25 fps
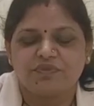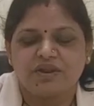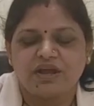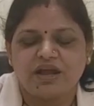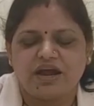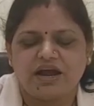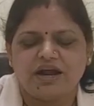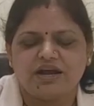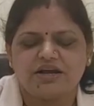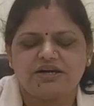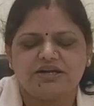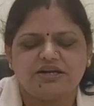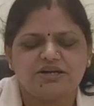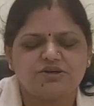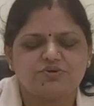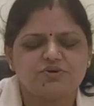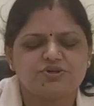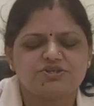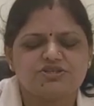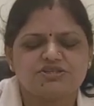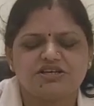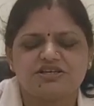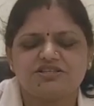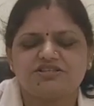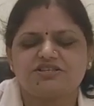And it was
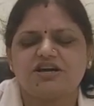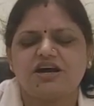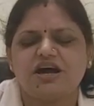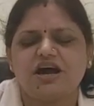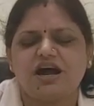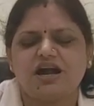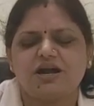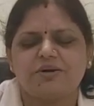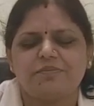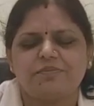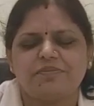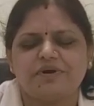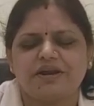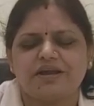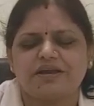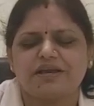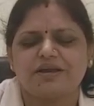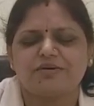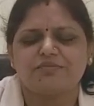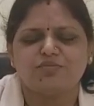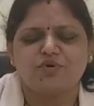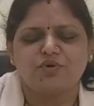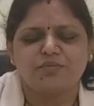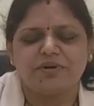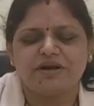such a heartbreaking
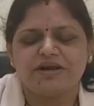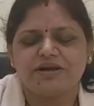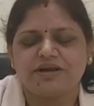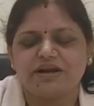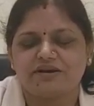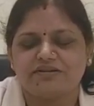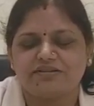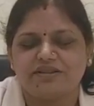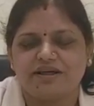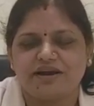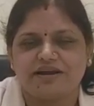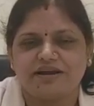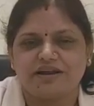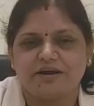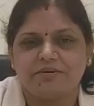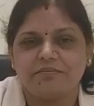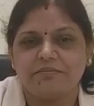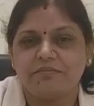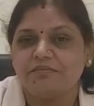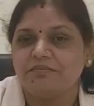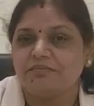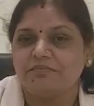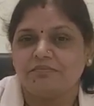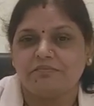moment at that time,